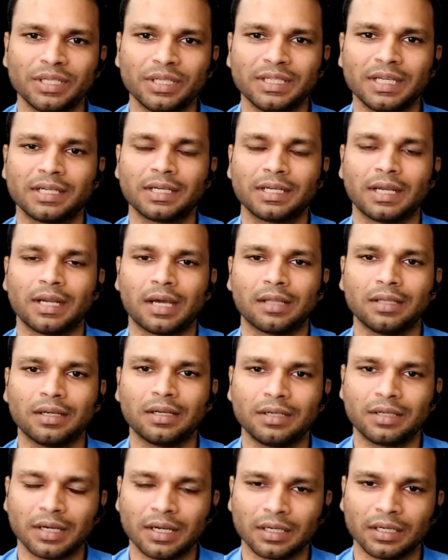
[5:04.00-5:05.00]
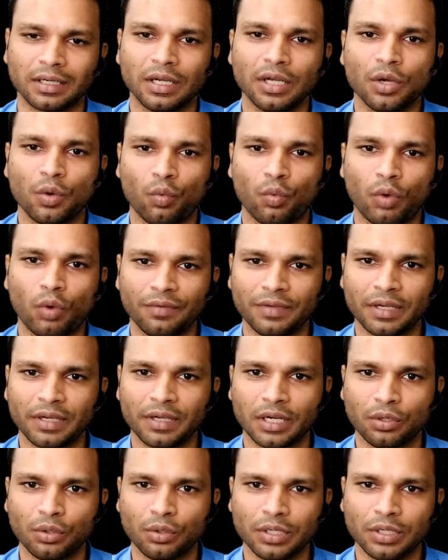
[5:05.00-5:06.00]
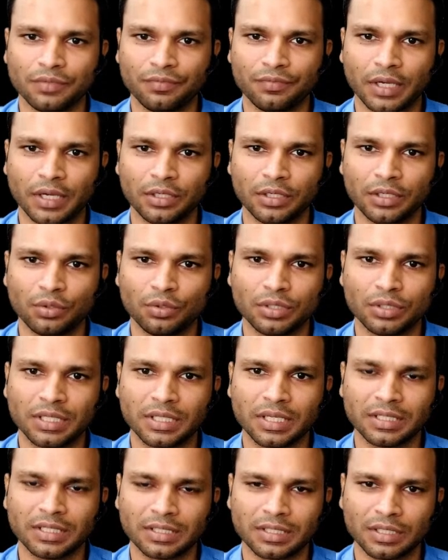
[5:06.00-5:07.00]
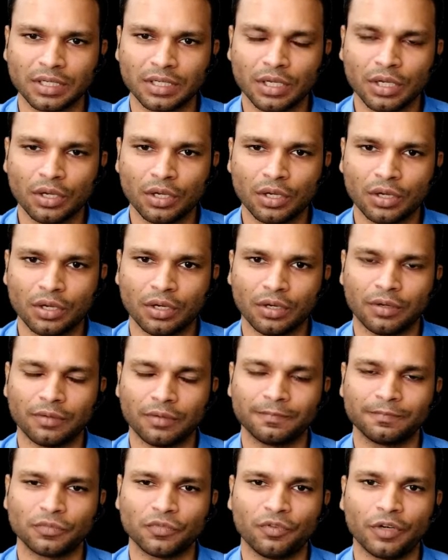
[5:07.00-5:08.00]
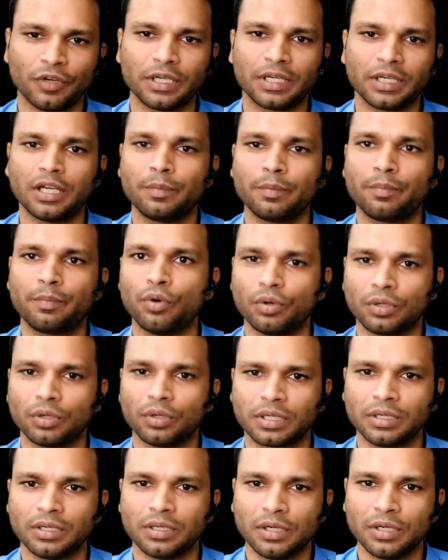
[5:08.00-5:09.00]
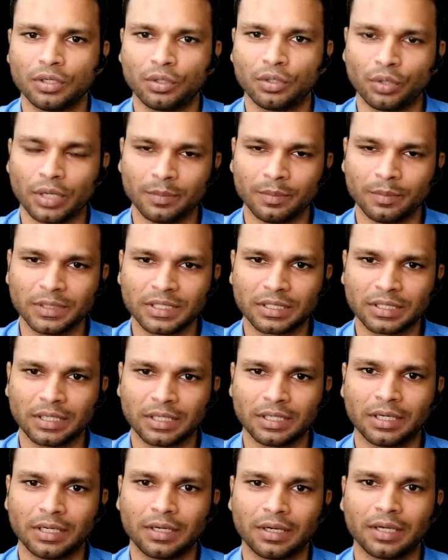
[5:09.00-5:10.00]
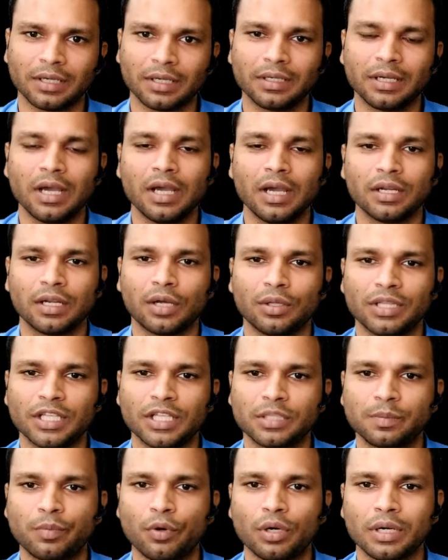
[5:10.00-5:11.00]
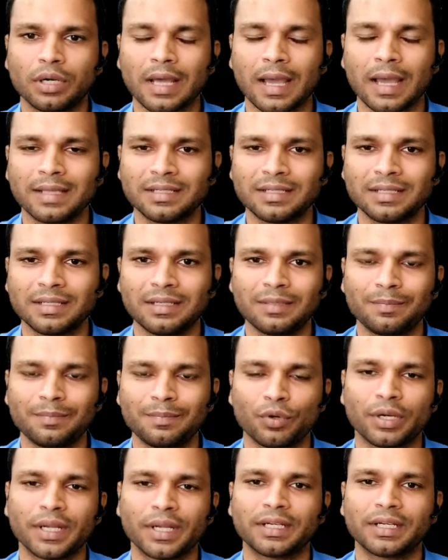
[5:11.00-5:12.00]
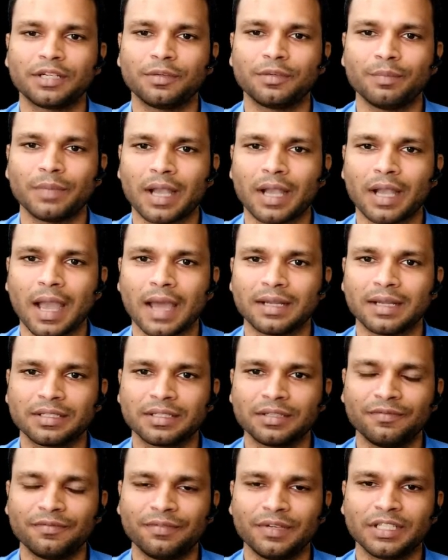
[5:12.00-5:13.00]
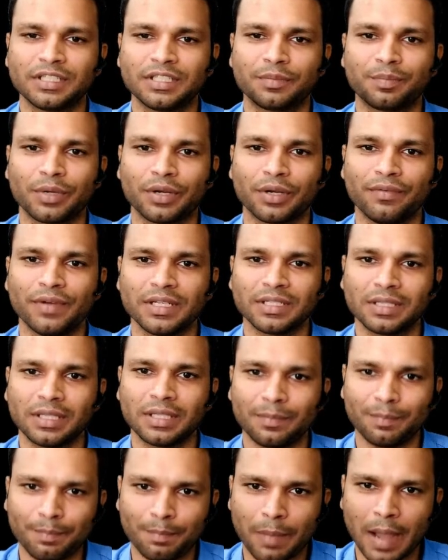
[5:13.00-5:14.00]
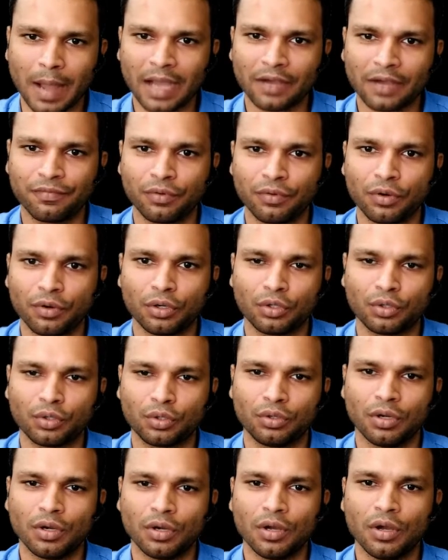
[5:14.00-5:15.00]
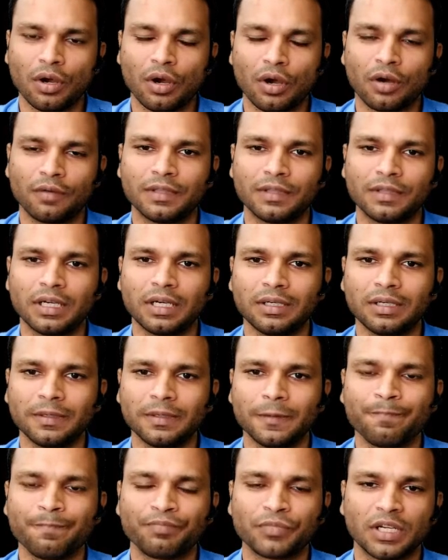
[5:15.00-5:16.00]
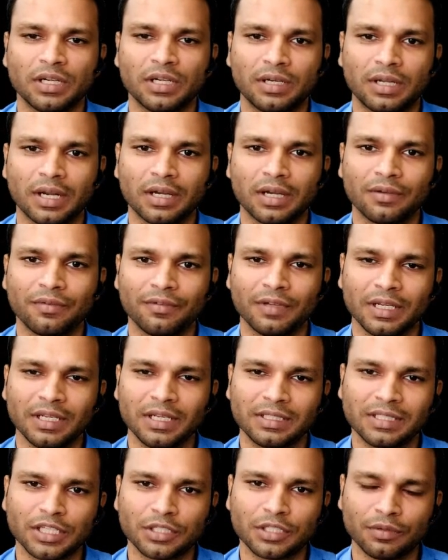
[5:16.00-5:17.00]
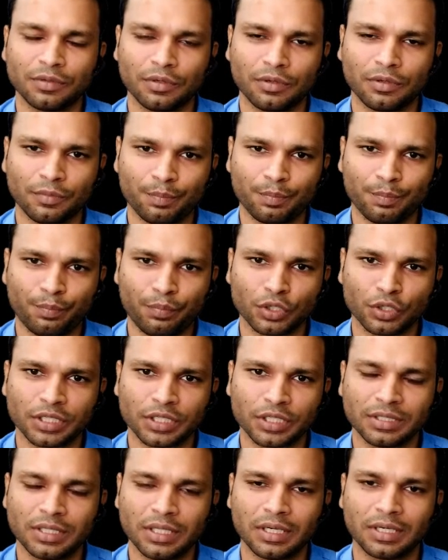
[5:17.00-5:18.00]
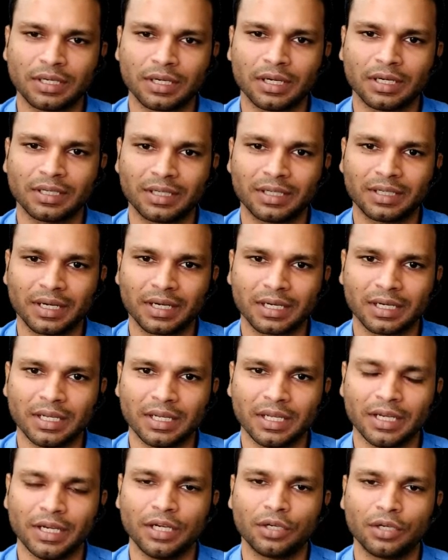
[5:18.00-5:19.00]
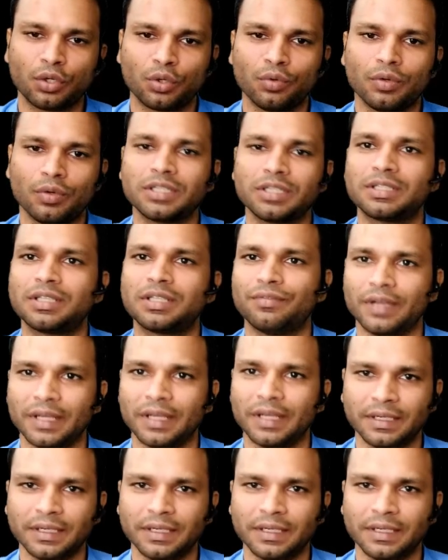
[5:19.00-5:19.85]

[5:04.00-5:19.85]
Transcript: another drug, what we can do is we can use this vertical port to administer the drug. Now, this port has a protective mechanism which prevents the backflow of the drug. It just pushes the drug directly in towards the vein.